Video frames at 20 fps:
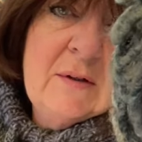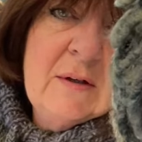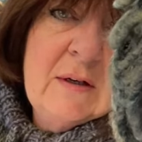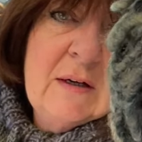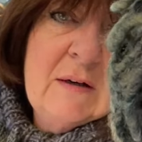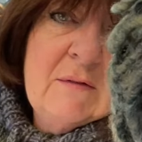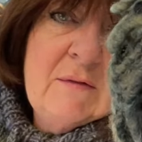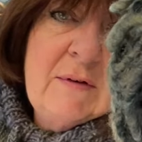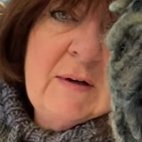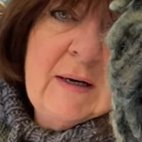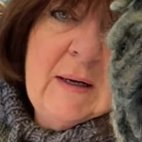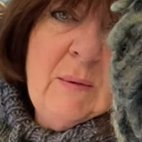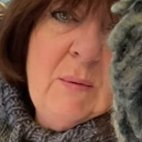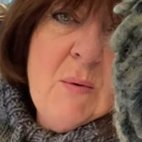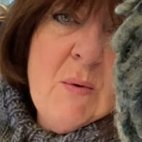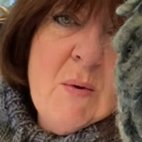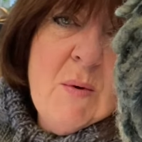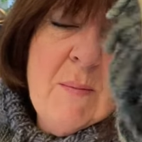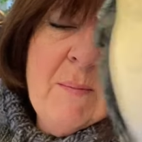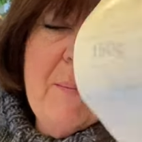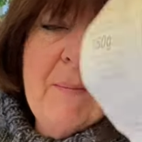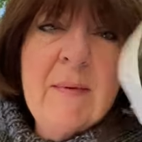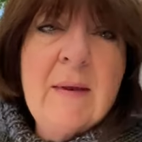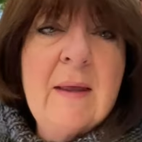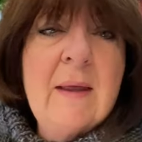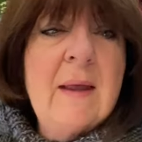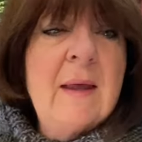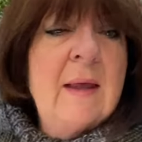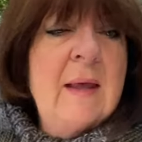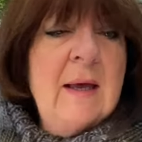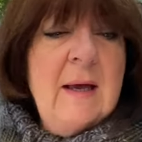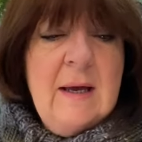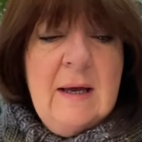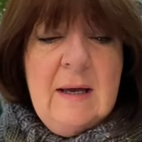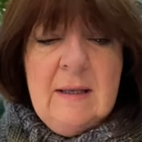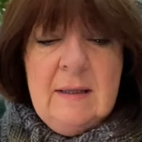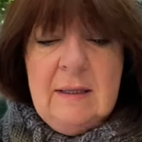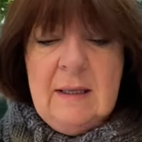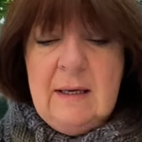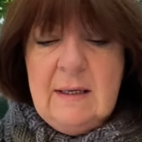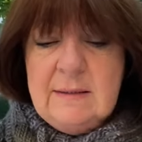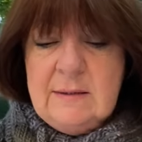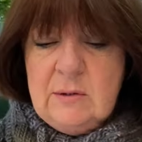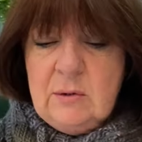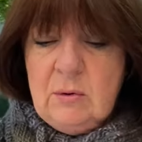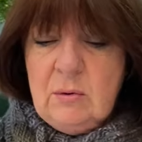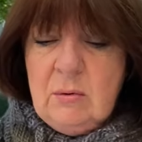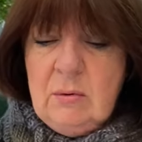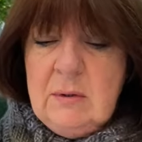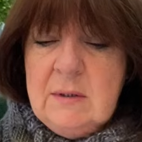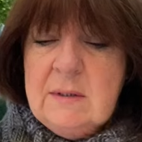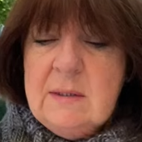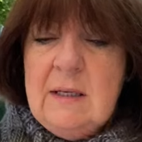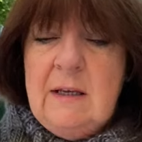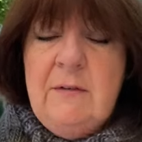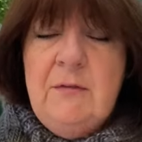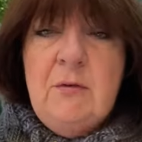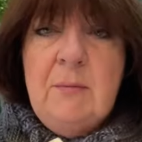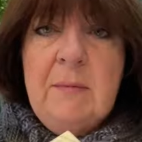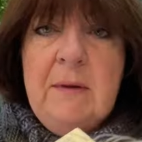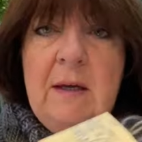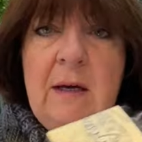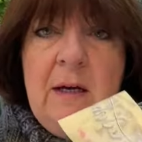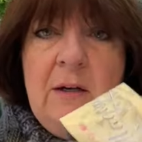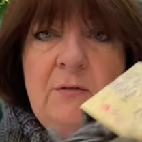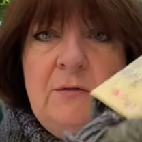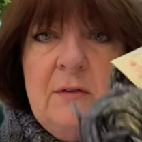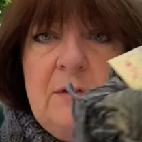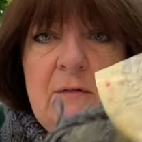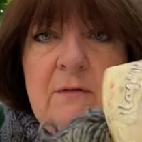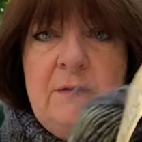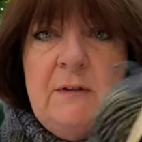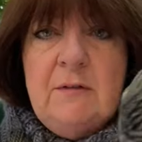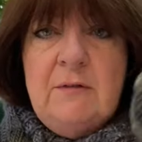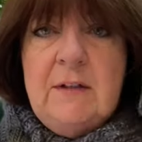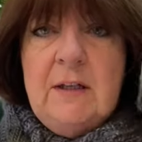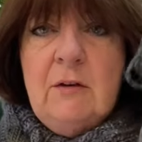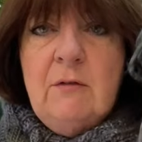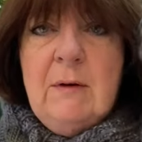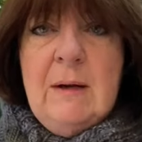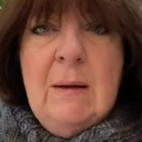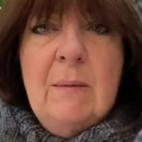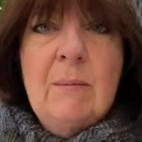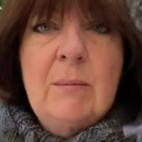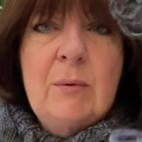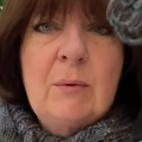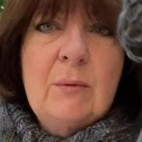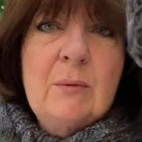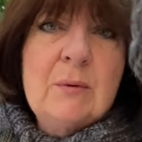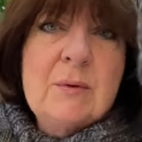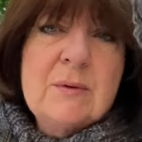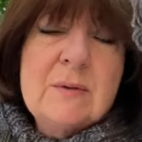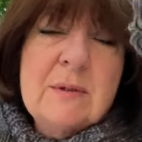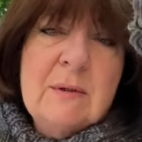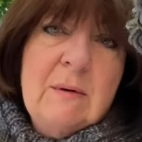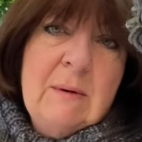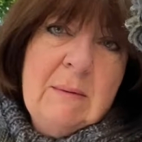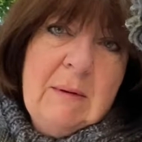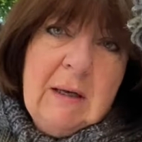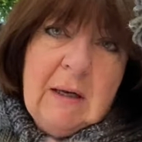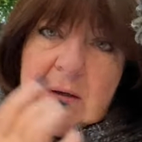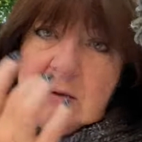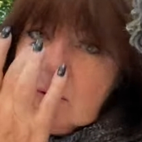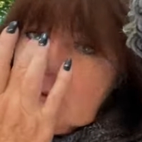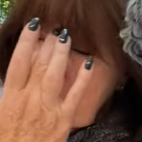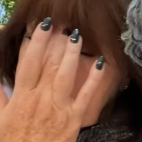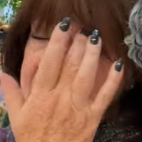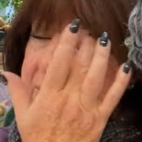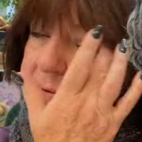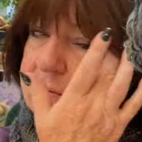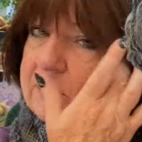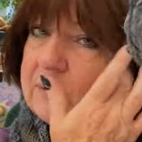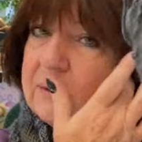and very warm, and that's all that's left from the 150 gram ball. So I'm going to